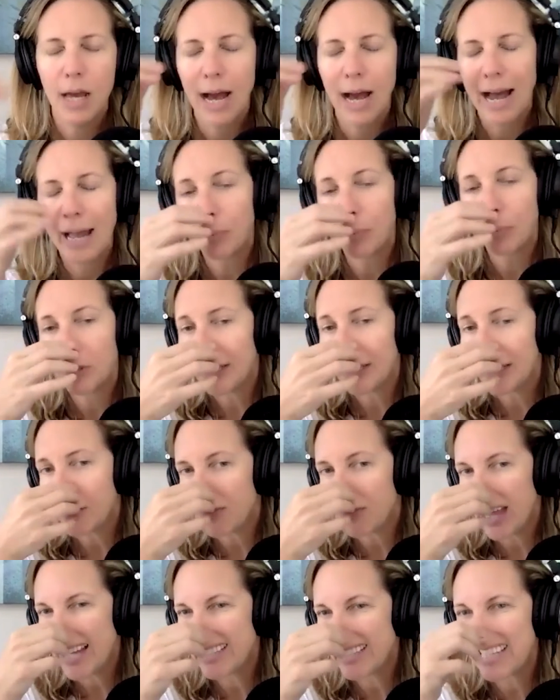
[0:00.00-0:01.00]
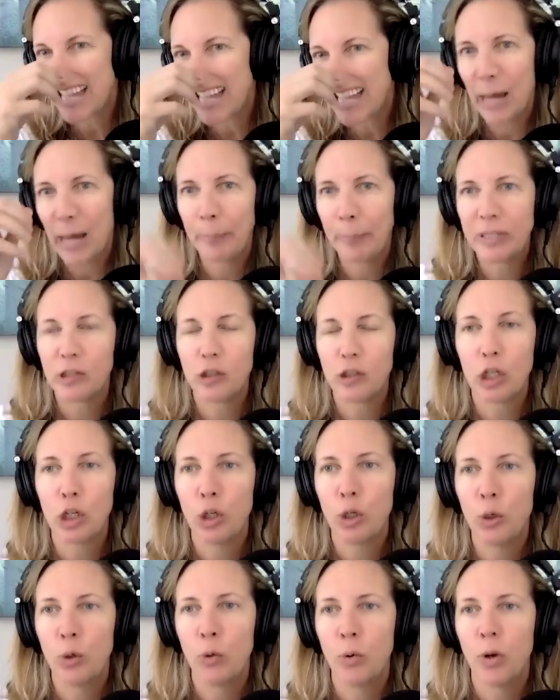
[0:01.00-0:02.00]
I believe that's
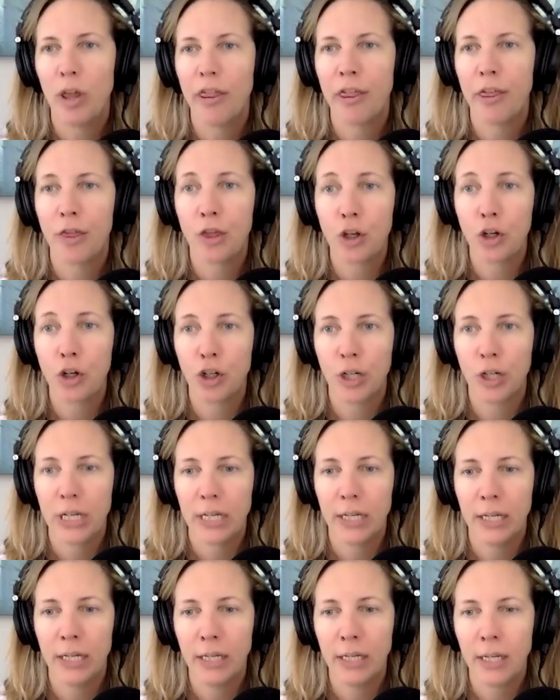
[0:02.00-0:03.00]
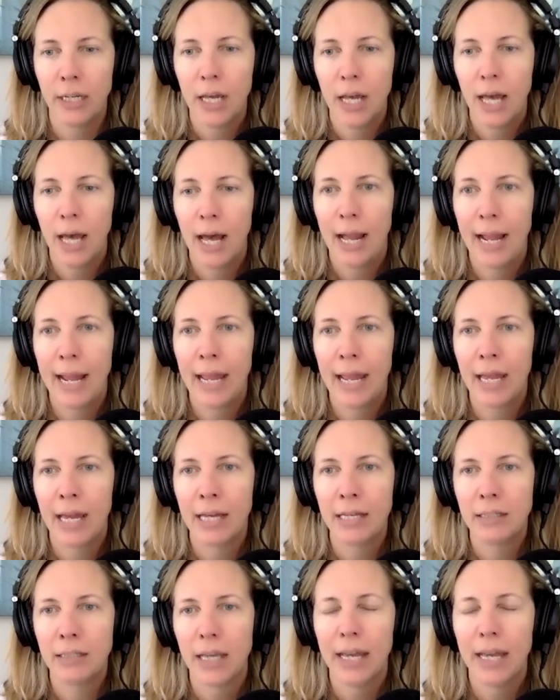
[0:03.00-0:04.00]
episode 30.
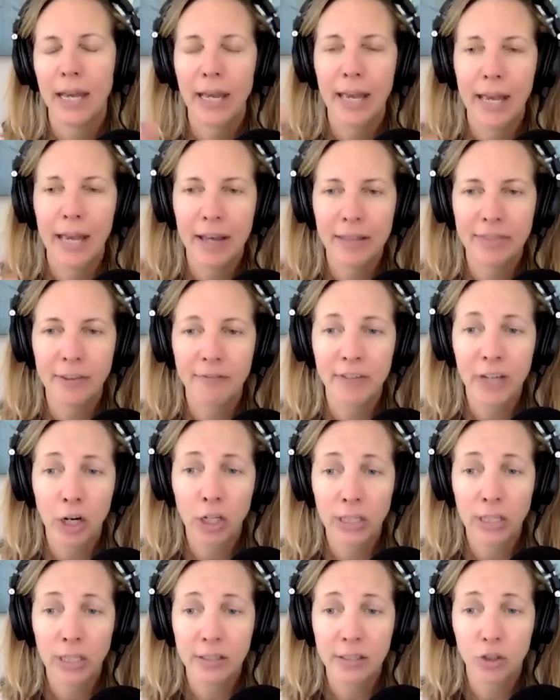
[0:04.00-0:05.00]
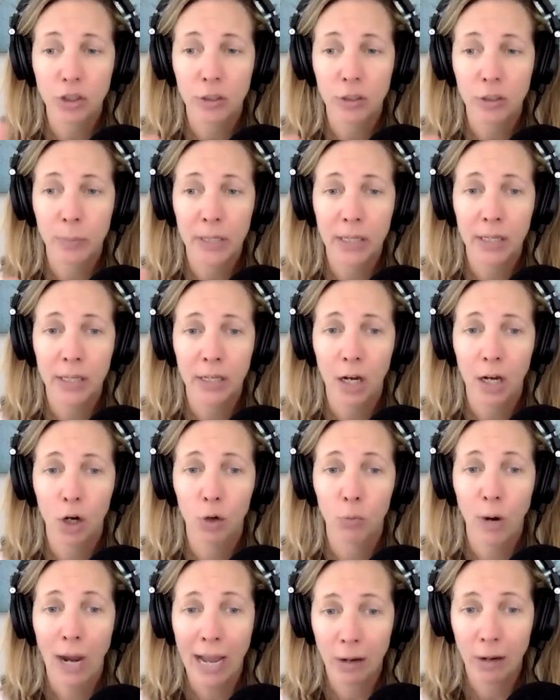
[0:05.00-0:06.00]
And at the very least, it should be
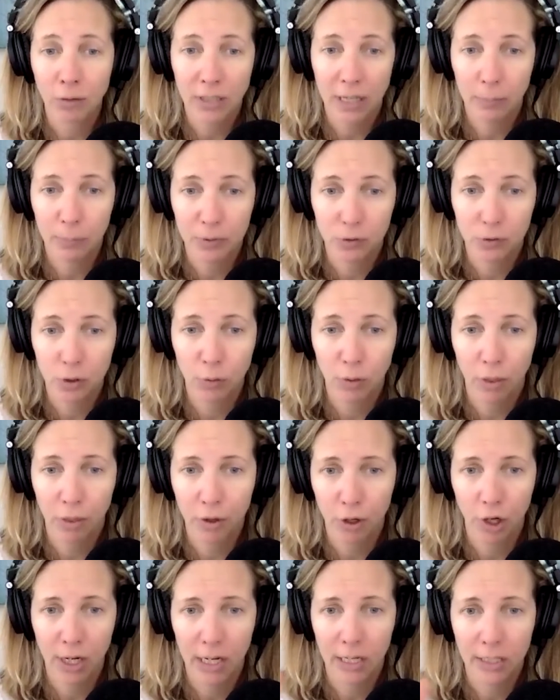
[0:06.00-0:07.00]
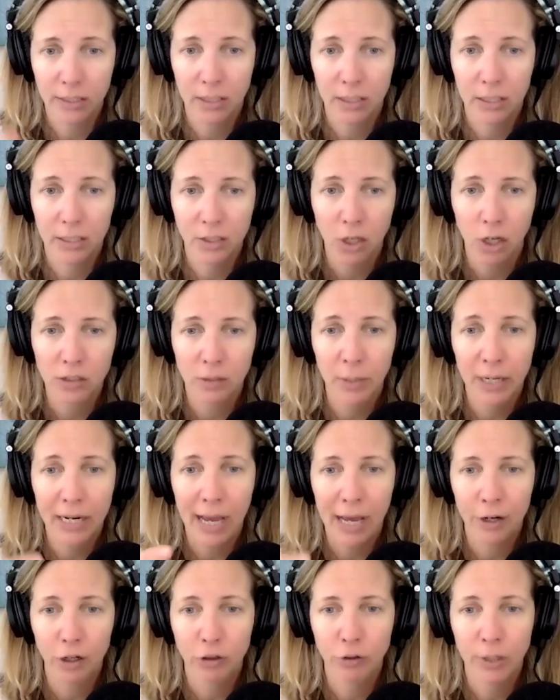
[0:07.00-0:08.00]
around episode 30. It talks about
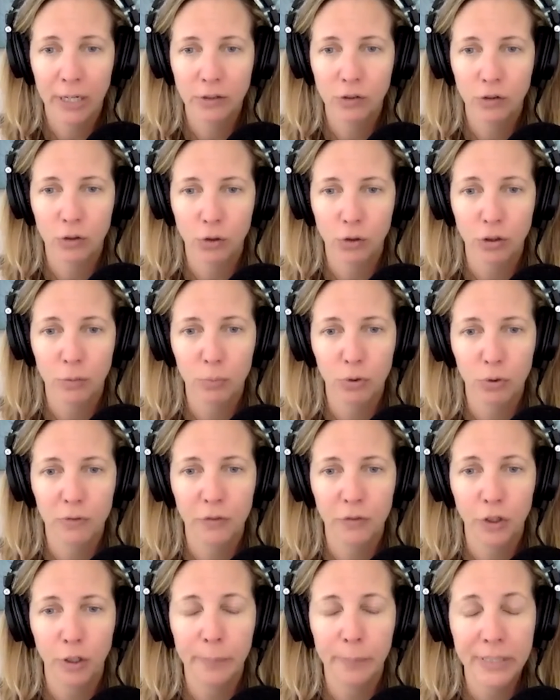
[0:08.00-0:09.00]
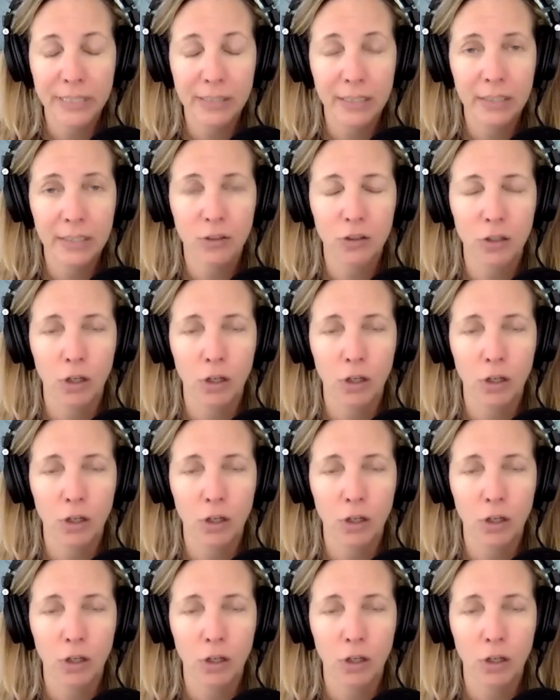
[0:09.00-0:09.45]
how to create social proof for your business.